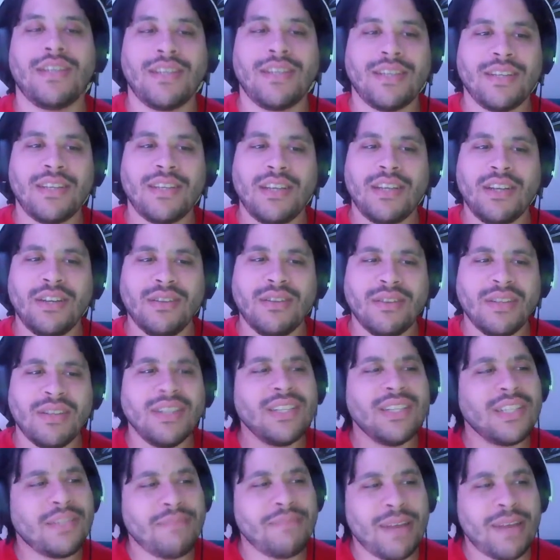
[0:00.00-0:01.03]
you know,
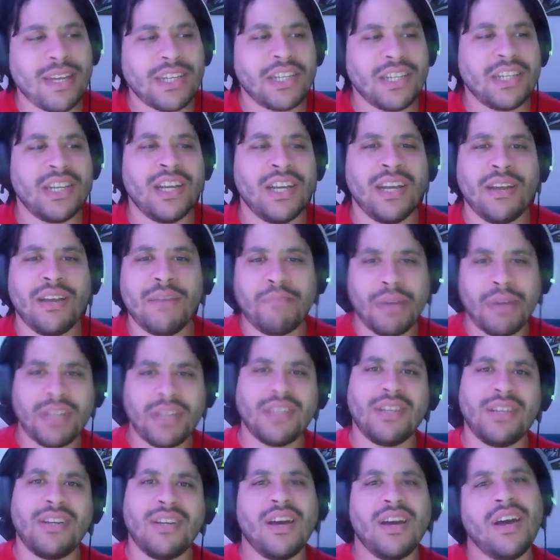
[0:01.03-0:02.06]
smash, bust
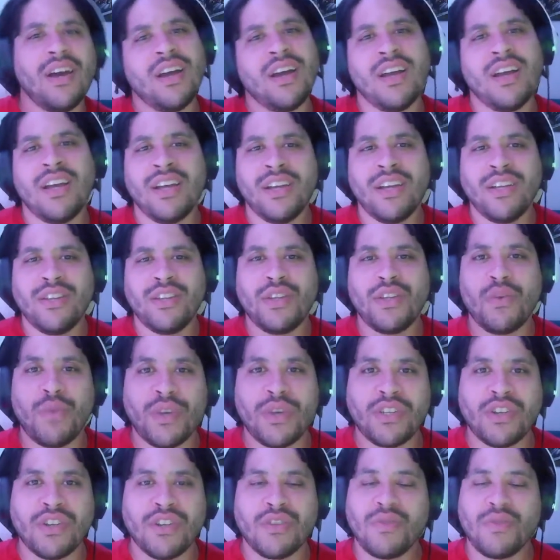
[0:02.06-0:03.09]
a nut, do what
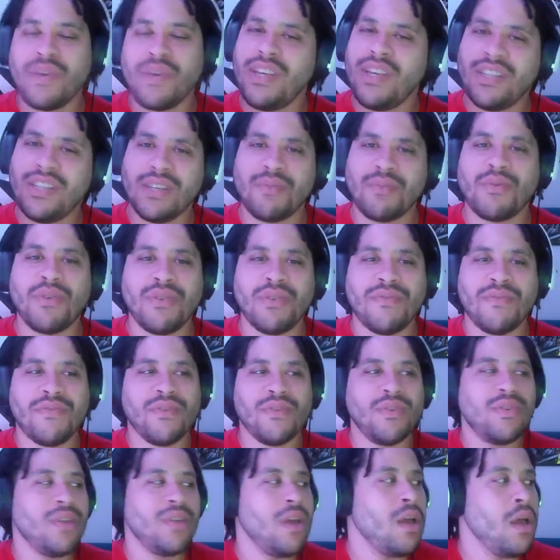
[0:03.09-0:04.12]
he's got to do, eat some good
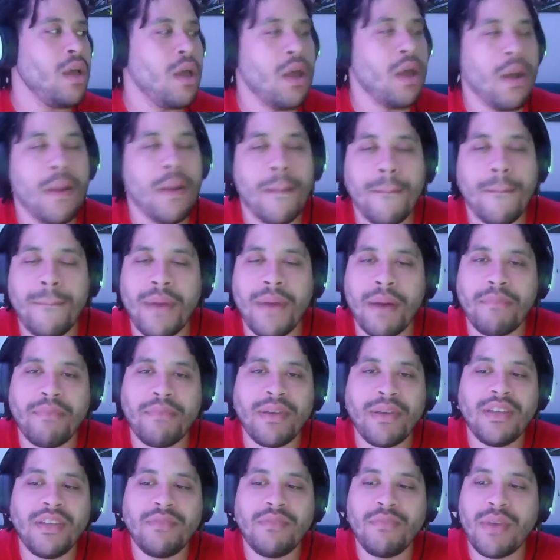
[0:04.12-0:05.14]
food. But
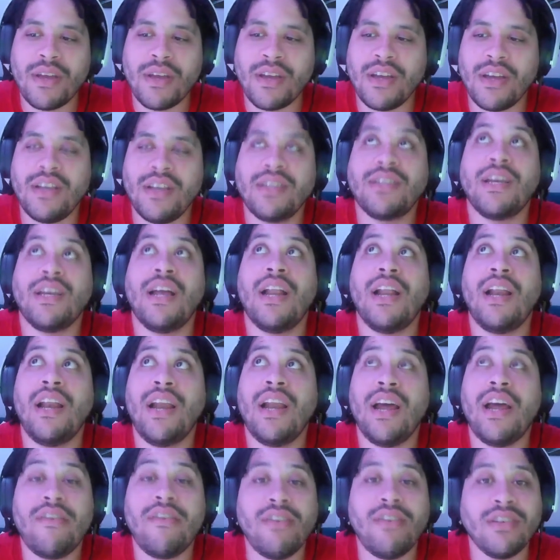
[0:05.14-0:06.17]
Peacemaker is
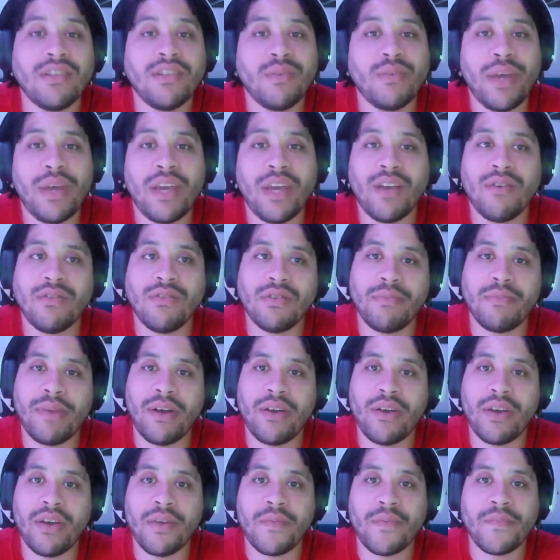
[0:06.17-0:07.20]
hilarious the way he goes
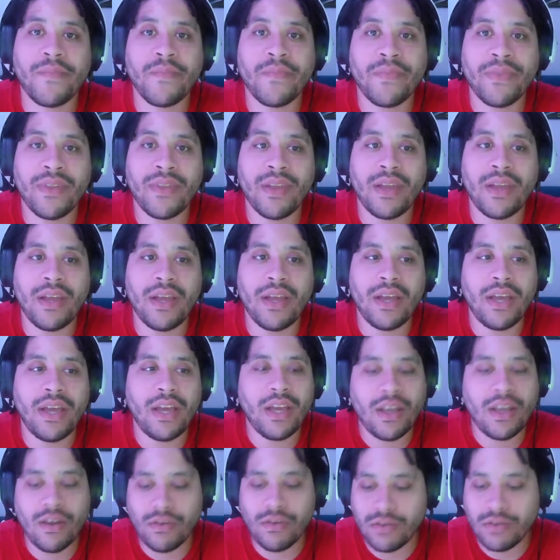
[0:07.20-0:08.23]
about it. He
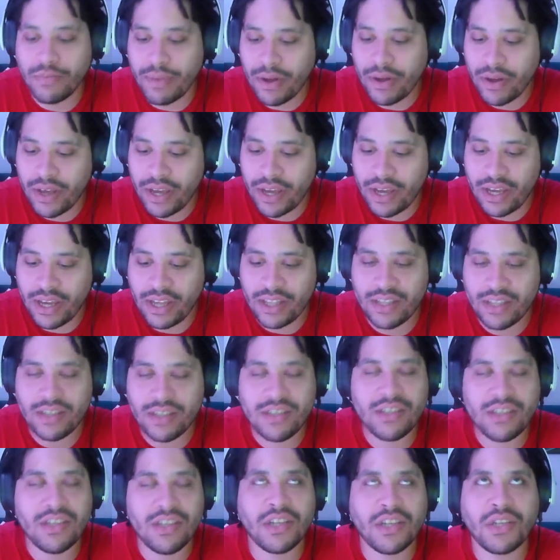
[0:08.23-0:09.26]
goes about it in
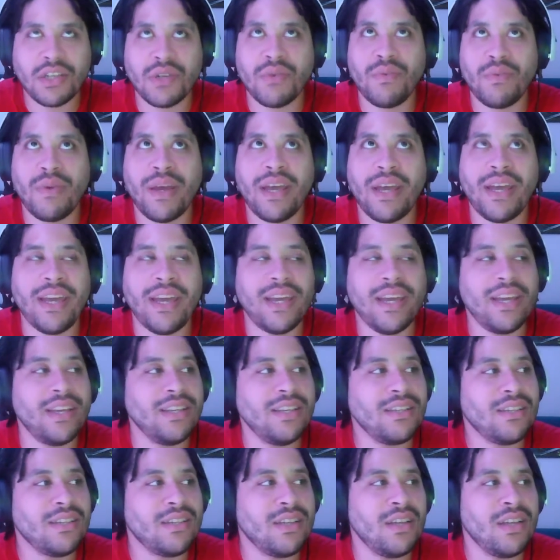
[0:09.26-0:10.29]
such a way it
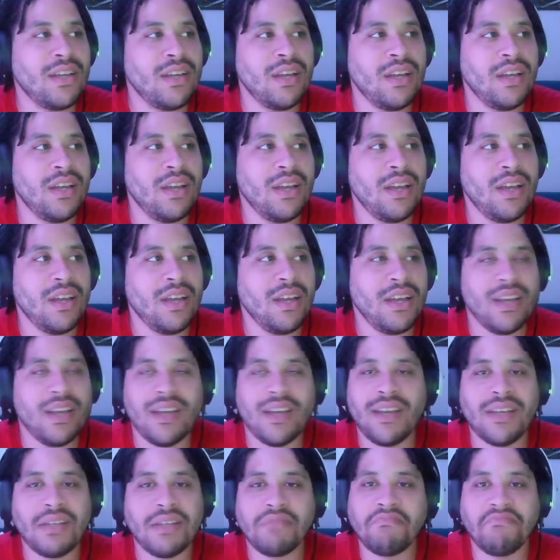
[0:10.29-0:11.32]
is
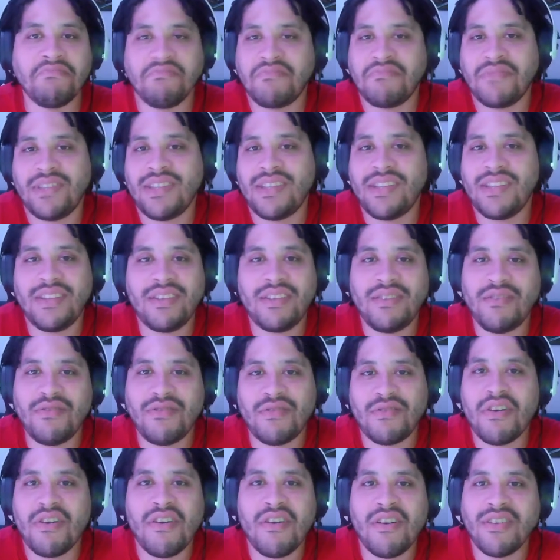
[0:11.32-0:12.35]
you
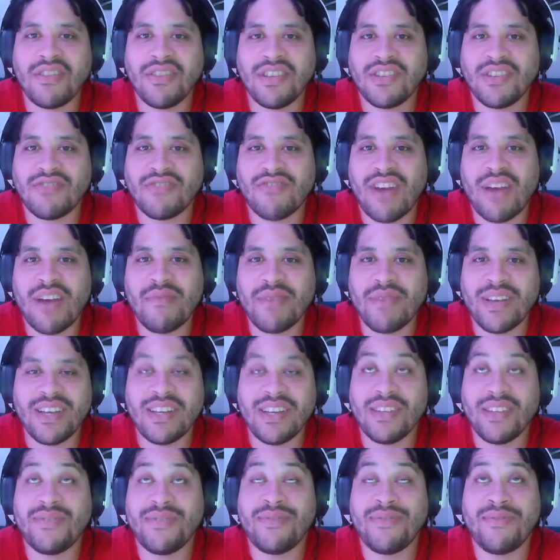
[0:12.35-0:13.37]
can't describe it. It
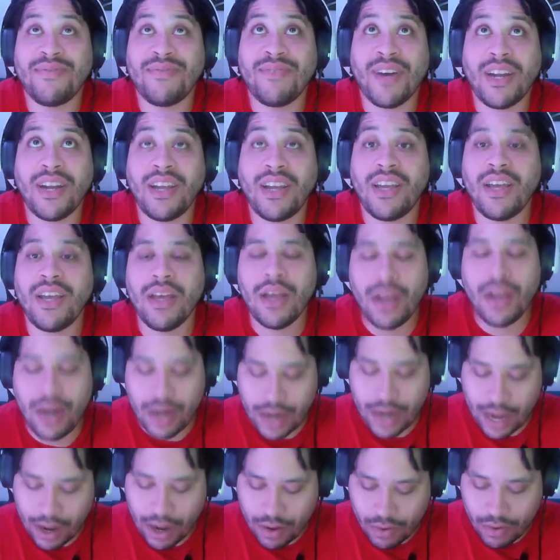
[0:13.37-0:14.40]
is funny.
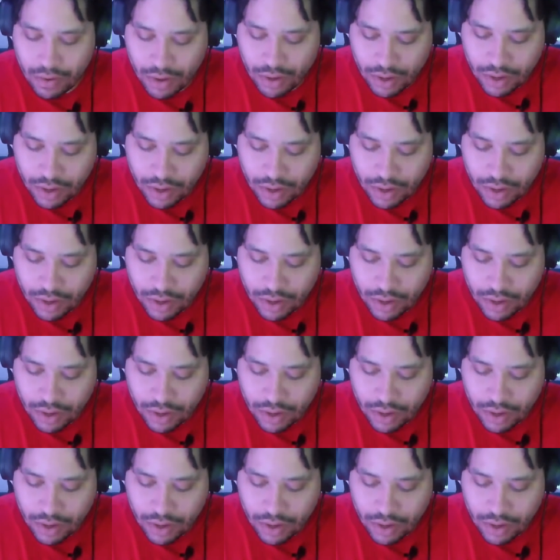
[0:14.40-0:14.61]
Now,